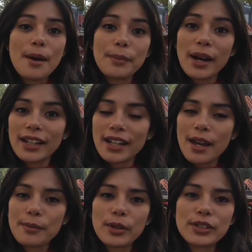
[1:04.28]
but
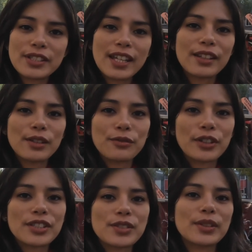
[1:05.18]
I'm going to take you
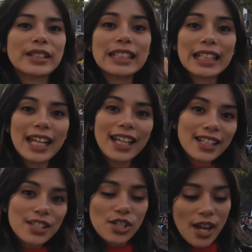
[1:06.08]
first to a little
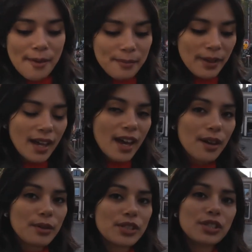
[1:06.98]
hidden gem,
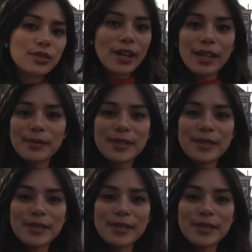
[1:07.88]
which is right